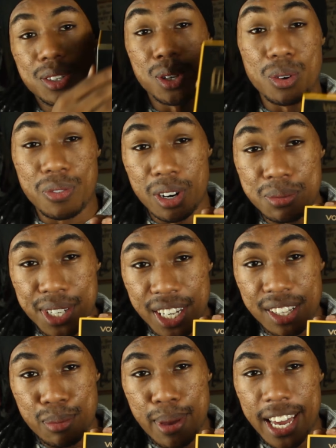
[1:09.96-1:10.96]
So far I'm
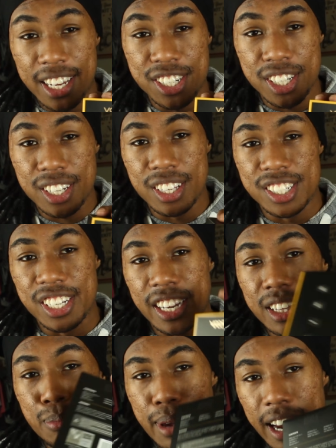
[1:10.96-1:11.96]
digging the packaging. Let's check
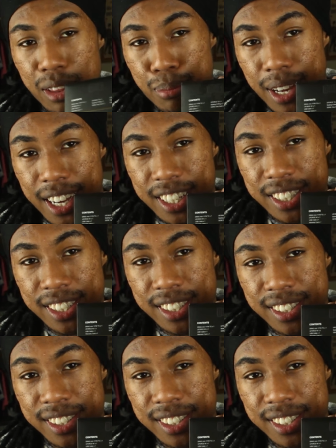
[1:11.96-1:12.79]
out the back of the box.